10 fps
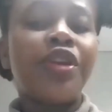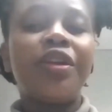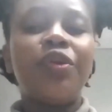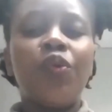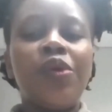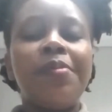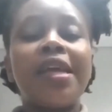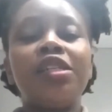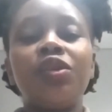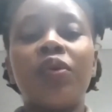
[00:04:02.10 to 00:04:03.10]
Union, we
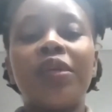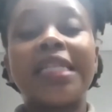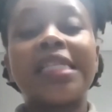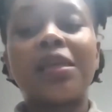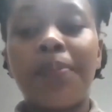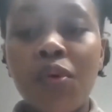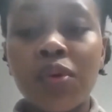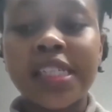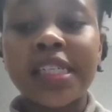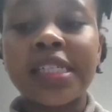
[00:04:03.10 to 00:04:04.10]
mentored and
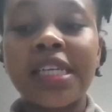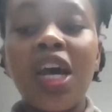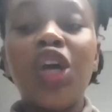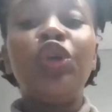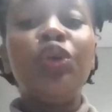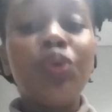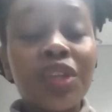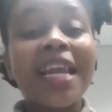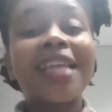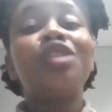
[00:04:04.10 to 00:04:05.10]
supported
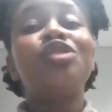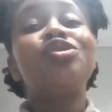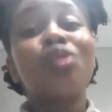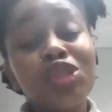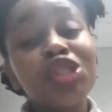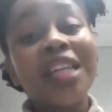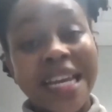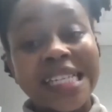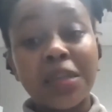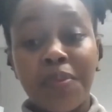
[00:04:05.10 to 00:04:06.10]
youth-led social
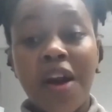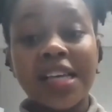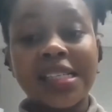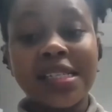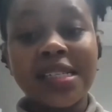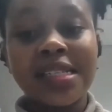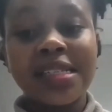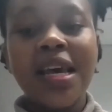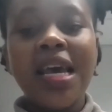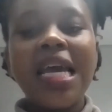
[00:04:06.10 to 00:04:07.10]

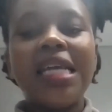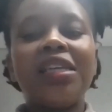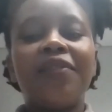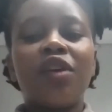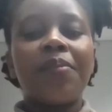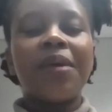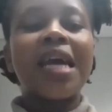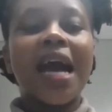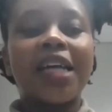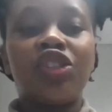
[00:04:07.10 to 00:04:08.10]
enterprises in developing
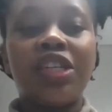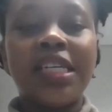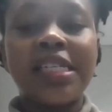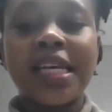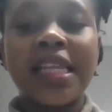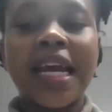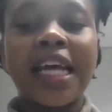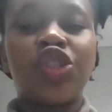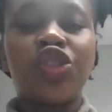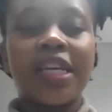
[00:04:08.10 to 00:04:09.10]
countries that
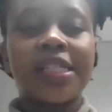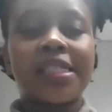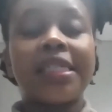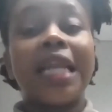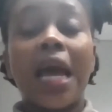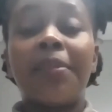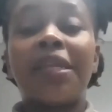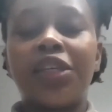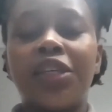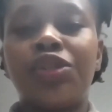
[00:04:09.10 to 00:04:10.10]
address
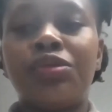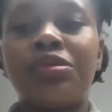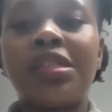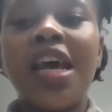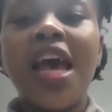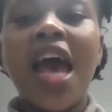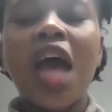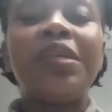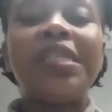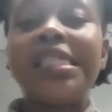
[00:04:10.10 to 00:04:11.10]
climate issues.
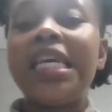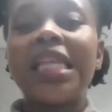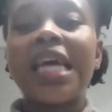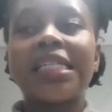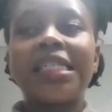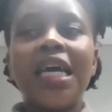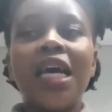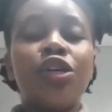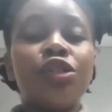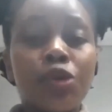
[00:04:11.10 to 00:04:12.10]
And we're seeing that
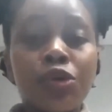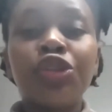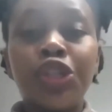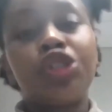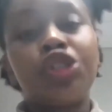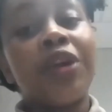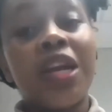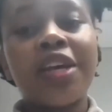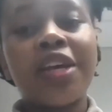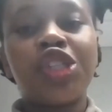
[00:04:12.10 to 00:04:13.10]
social
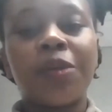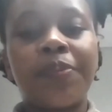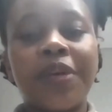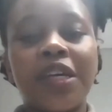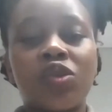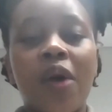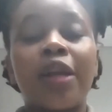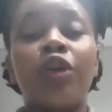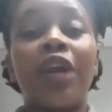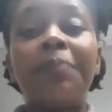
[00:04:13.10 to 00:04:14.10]
entrepreneurship is quite
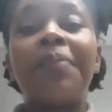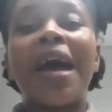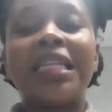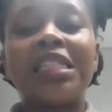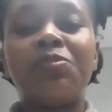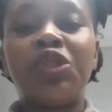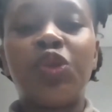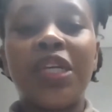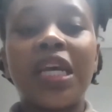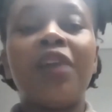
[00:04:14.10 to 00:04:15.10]
a great balance
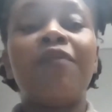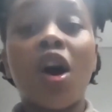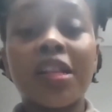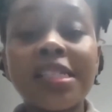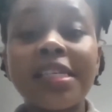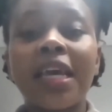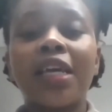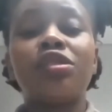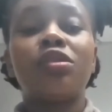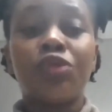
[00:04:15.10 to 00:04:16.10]
between advancing
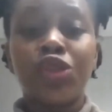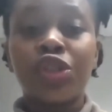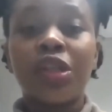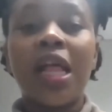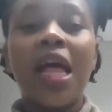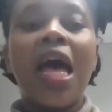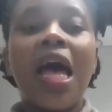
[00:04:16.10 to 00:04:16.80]
a social